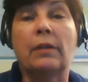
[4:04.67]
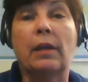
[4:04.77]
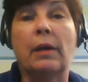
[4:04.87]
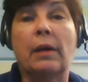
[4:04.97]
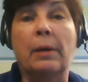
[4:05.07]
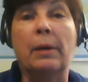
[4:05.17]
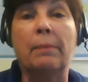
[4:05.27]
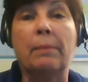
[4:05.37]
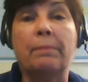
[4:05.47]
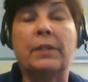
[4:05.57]
as,
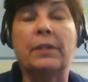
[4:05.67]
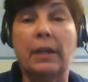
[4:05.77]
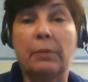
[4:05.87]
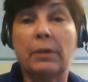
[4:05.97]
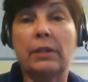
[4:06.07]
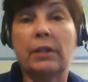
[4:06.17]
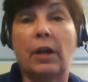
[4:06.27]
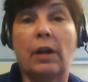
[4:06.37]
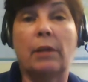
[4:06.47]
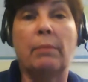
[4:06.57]
today I
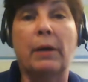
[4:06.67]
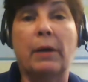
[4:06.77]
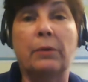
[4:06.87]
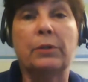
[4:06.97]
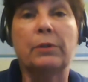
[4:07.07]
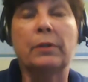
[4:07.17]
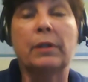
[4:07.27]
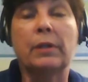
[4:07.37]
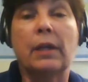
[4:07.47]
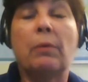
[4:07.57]
wanted to talk
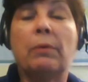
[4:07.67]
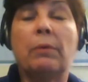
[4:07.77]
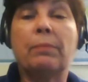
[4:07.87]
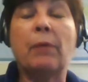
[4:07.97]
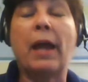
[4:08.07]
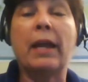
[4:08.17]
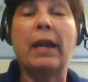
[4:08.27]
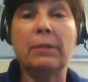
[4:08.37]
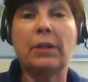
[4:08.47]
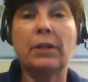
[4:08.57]
about, well,
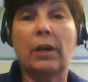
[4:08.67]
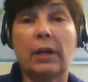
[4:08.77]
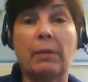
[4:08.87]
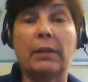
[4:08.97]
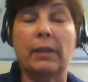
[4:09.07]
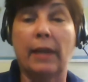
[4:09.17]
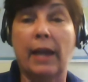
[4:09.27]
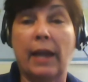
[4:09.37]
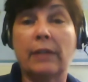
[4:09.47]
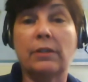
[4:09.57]
I had been
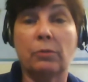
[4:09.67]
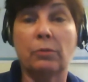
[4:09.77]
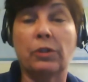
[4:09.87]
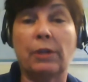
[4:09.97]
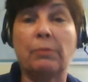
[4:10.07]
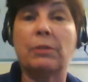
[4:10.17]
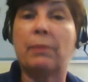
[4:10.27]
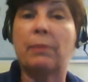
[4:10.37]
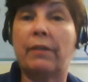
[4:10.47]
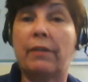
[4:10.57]
talking about the last
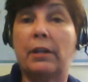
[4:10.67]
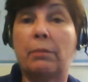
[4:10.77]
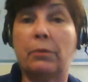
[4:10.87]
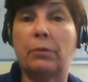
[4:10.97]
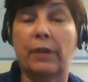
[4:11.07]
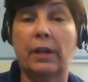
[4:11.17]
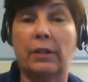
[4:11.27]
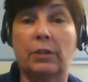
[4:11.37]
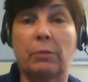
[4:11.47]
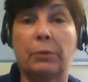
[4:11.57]
workshop was about finding
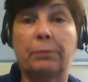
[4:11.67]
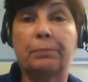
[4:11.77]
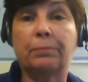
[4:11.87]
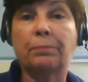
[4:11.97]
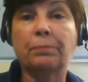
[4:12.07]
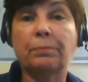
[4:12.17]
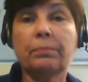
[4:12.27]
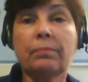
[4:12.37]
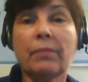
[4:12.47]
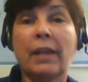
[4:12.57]
the perfect customer.
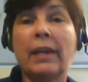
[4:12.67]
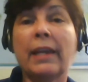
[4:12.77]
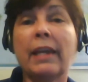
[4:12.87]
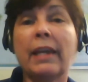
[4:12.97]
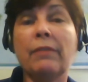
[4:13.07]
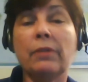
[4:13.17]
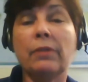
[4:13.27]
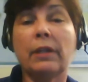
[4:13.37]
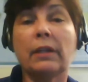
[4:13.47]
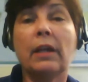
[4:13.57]
And I
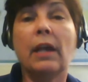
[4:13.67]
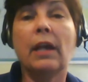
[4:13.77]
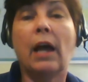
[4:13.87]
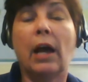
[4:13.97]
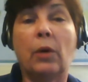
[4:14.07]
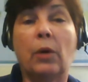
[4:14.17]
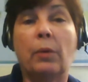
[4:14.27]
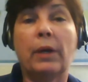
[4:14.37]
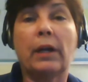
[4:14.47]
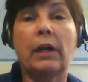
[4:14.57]
gave you like
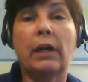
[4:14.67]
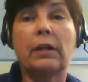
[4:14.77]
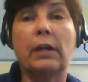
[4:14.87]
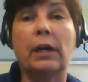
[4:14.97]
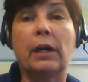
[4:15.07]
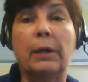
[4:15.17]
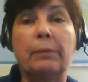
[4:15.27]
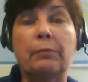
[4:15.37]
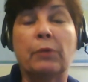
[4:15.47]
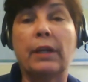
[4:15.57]
a quick
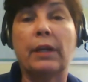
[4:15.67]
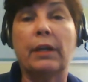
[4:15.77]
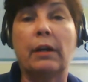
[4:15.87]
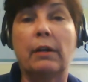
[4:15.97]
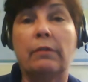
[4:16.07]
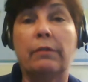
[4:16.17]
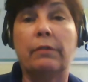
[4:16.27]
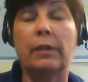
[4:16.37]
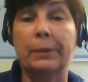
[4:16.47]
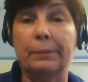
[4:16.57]
rundown
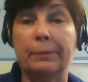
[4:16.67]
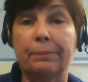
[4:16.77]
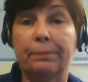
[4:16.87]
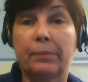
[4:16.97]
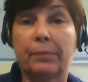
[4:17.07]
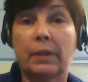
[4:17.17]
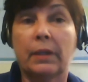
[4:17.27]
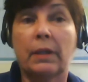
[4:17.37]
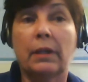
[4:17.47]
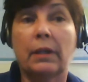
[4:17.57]
of
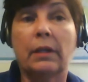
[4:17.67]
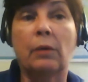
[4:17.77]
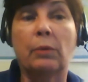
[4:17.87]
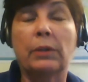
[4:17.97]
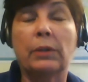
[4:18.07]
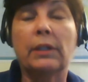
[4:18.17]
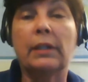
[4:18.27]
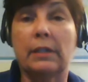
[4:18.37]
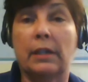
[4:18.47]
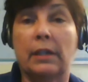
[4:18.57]

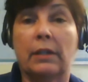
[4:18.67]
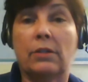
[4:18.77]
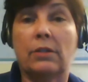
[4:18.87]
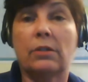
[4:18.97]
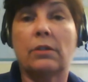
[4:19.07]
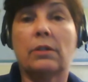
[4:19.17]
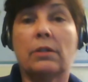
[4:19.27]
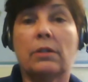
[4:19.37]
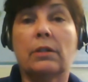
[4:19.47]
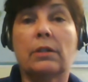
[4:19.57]
a really
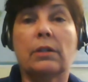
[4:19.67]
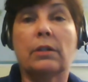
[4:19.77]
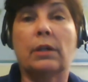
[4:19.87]
intense,